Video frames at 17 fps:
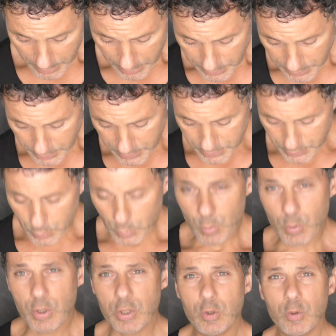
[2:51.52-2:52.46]
This
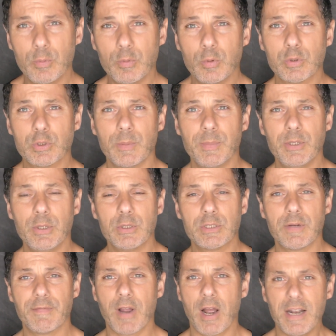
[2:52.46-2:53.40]
stool can also be
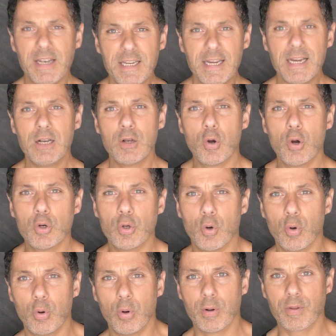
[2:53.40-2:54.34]
used something I kneel on
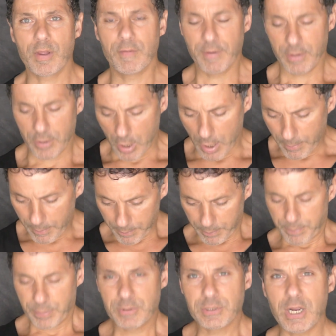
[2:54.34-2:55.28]
or something that I
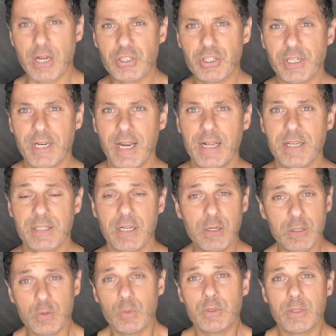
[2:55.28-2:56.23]
touch against, and
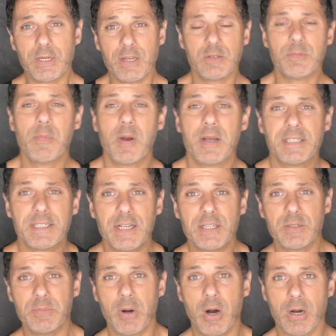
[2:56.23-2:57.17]
it also gives me my
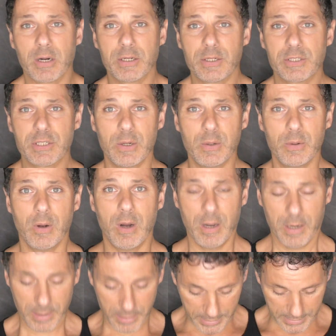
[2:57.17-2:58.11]
center mark, so
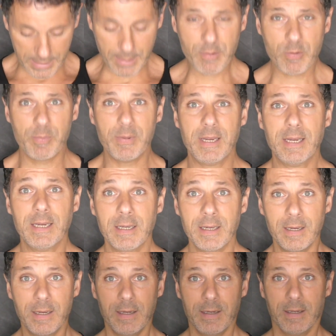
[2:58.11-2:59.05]
it keeps me
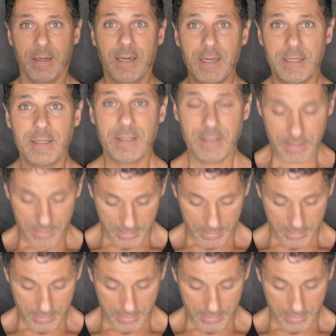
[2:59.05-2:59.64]
in